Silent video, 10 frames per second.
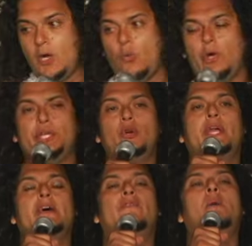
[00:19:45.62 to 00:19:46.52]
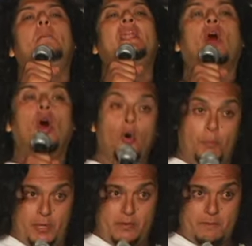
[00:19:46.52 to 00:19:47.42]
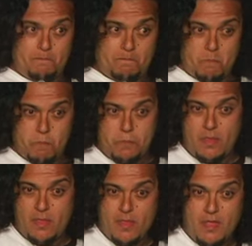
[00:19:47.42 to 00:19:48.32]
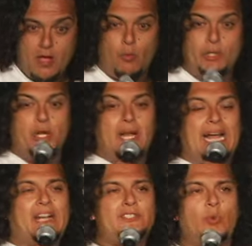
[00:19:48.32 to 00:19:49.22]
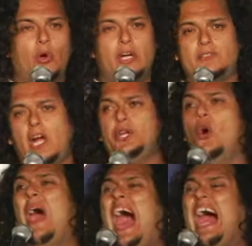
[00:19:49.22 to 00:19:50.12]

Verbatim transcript: When you give up on hope. When your last words are, you